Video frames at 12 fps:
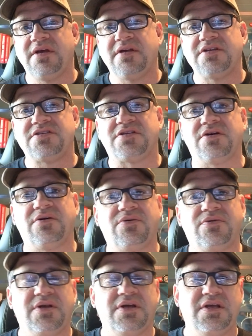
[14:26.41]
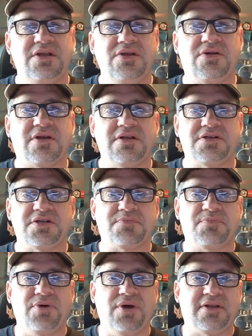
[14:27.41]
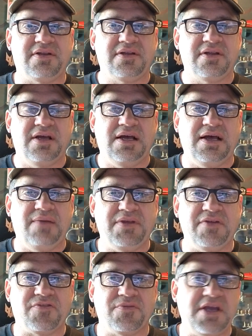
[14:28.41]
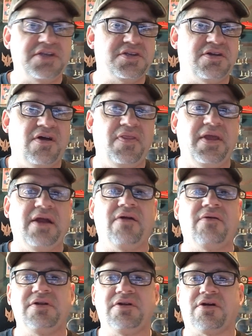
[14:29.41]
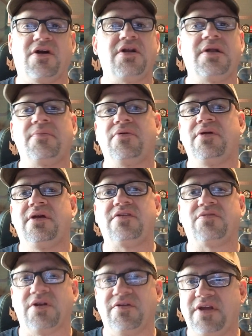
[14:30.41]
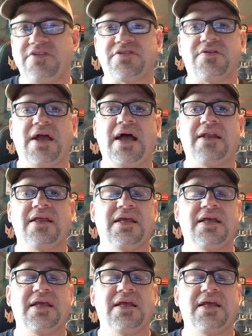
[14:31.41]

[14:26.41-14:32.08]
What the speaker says: So you can just put the information on there, what your car number is, what event you're at,